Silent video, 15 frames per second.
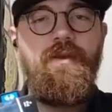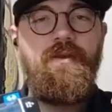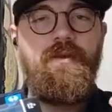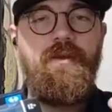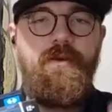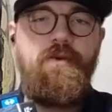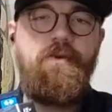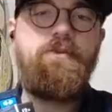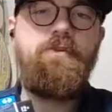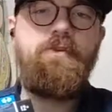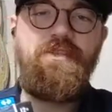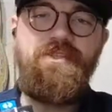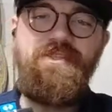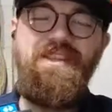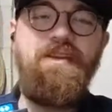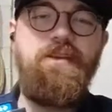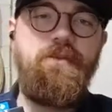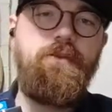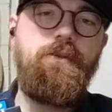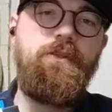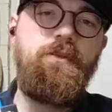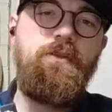character
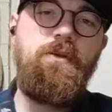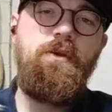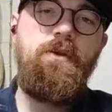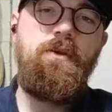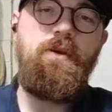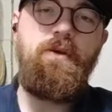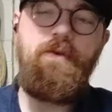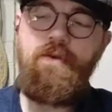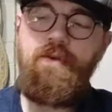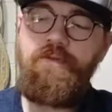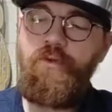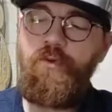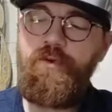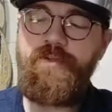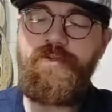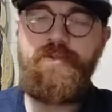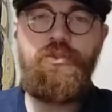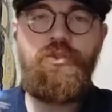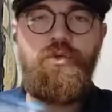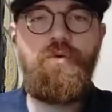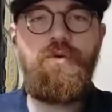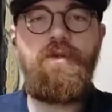aesthetically. I've always
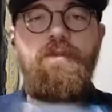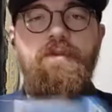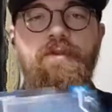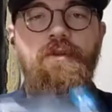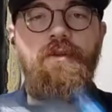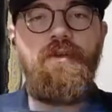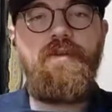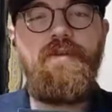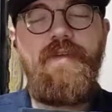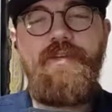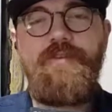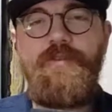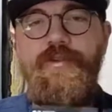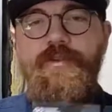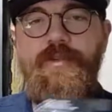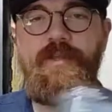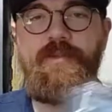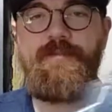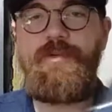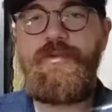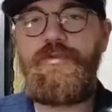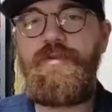enjoyed the look of Azrael,
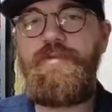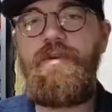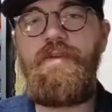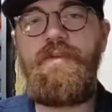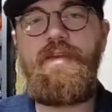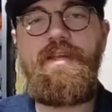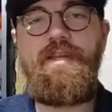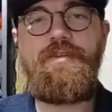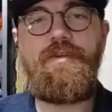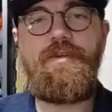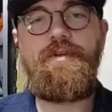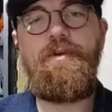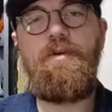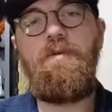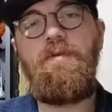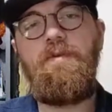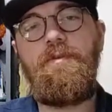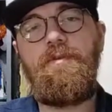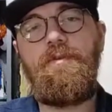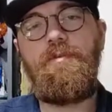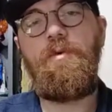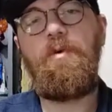especially whenever he took over
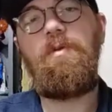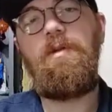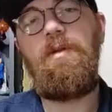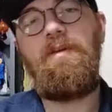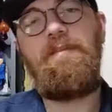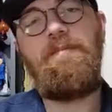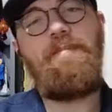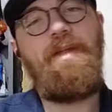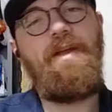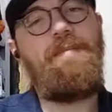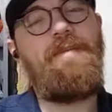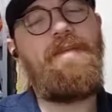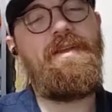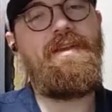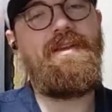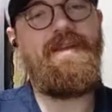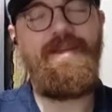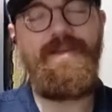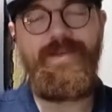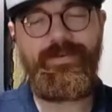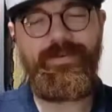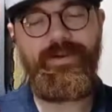the role of Batman. It
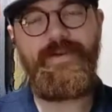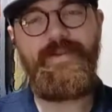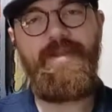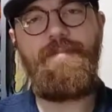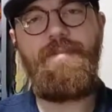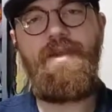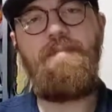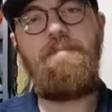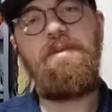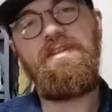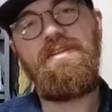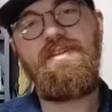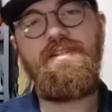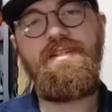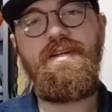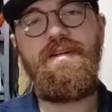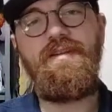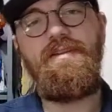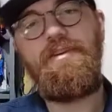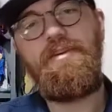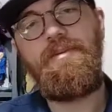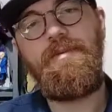had kind of that Batman style
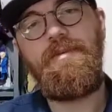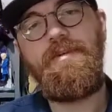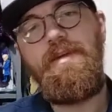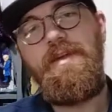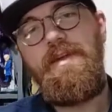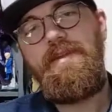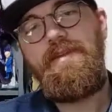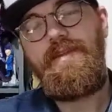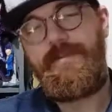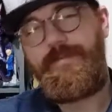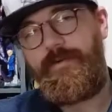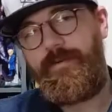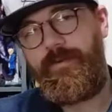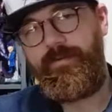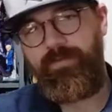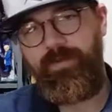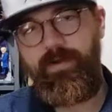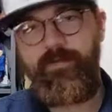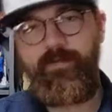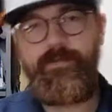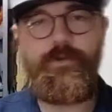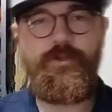armor. That's probably my
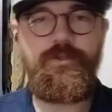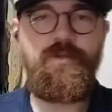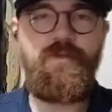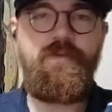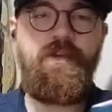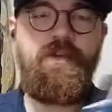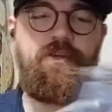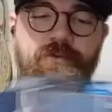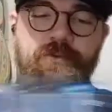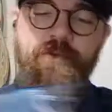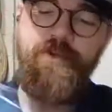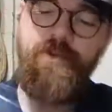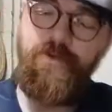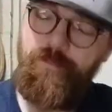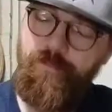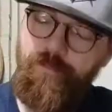favorite version of Azrael,